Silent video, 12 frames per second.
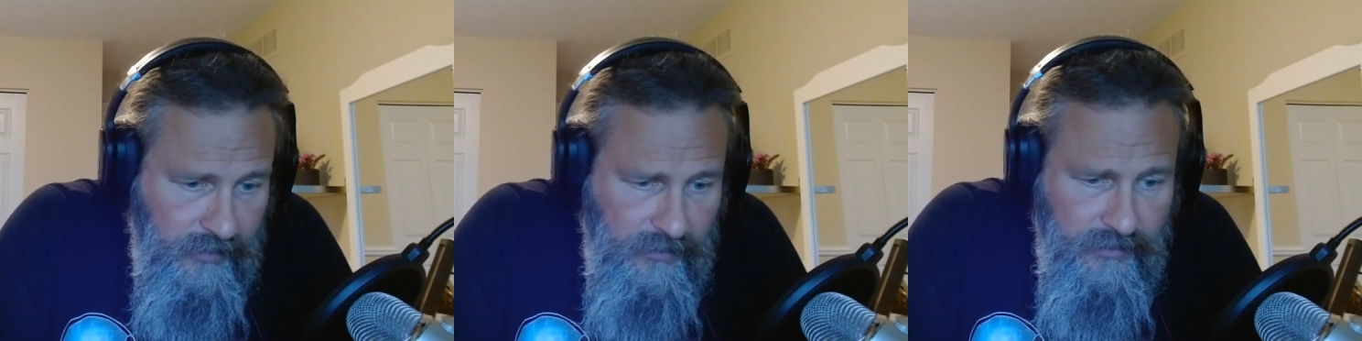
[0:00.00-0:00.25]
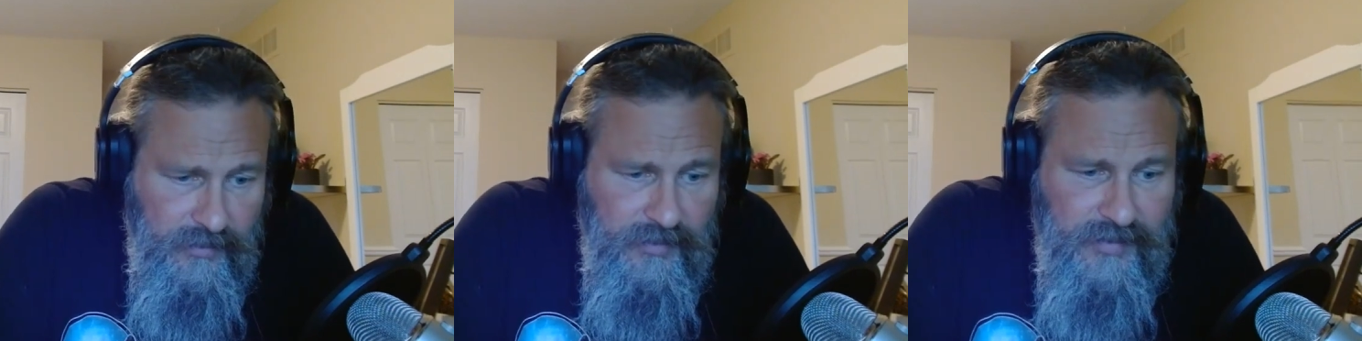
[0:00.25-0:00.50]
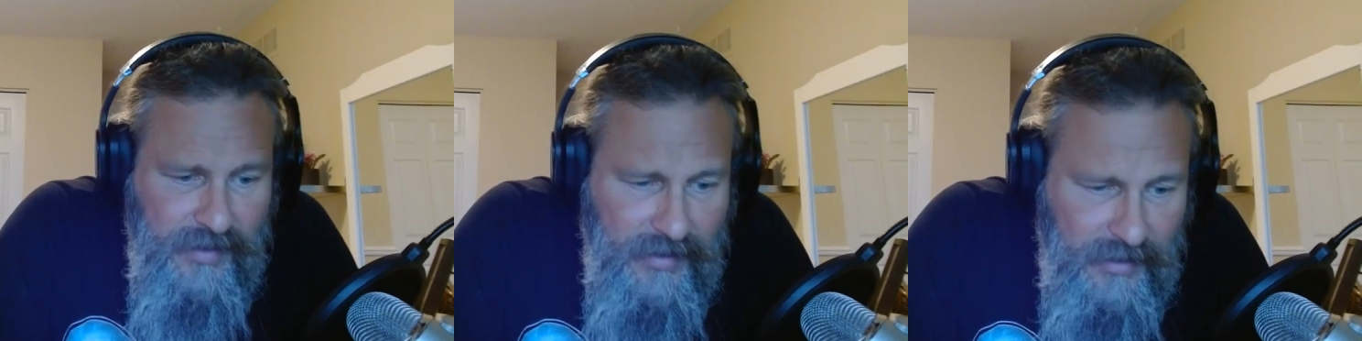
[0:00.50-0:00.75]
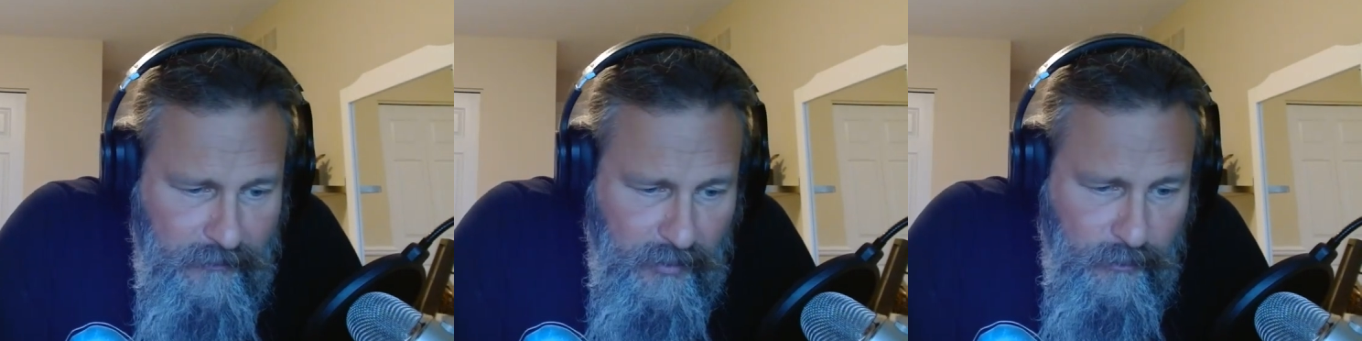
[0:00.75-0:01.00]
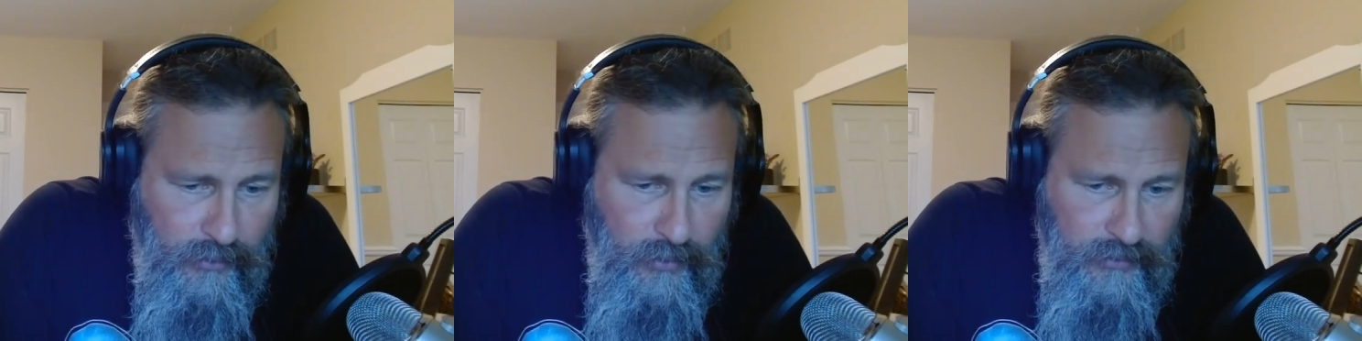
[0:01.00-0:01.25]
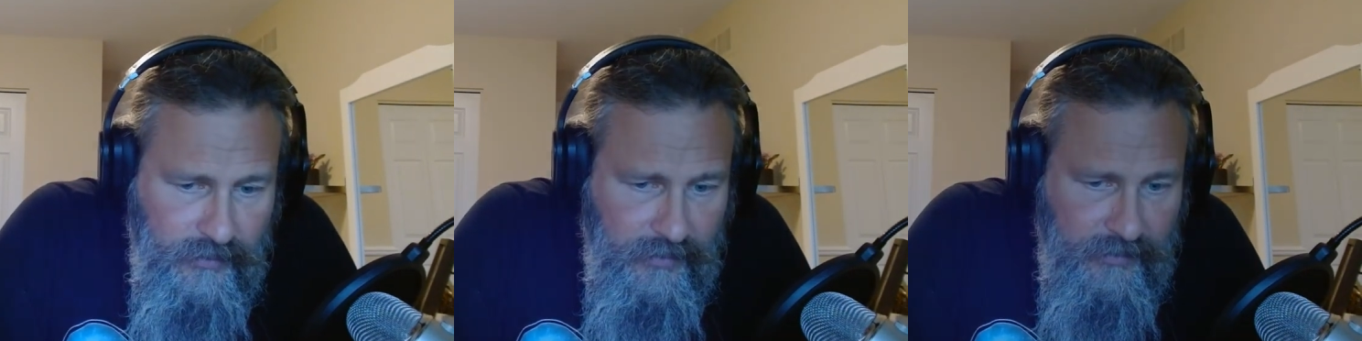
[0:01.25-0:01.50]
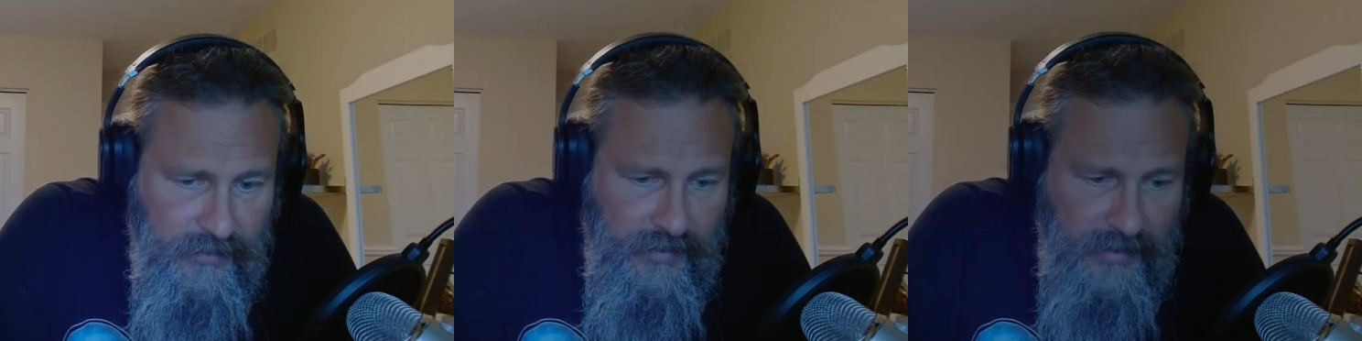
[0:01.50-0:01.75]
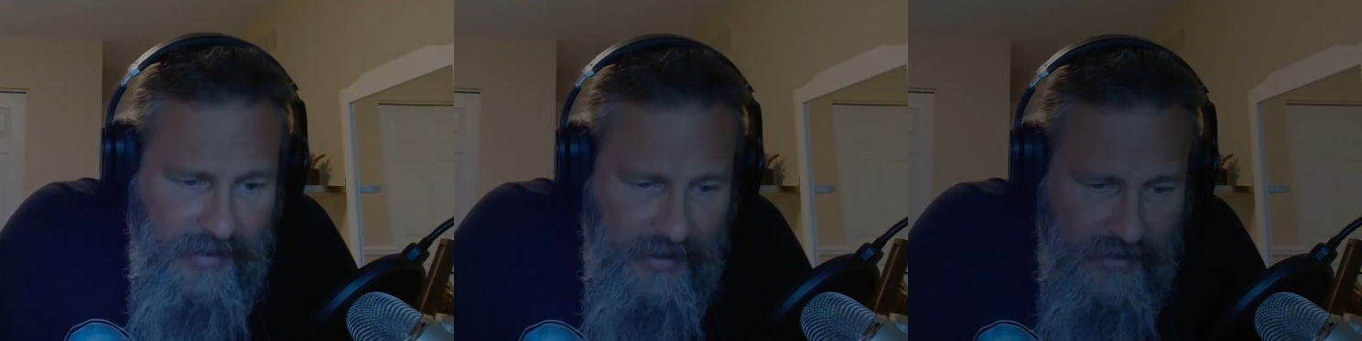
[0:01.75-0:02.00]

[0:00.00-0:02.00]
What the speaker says: This is the scientific process in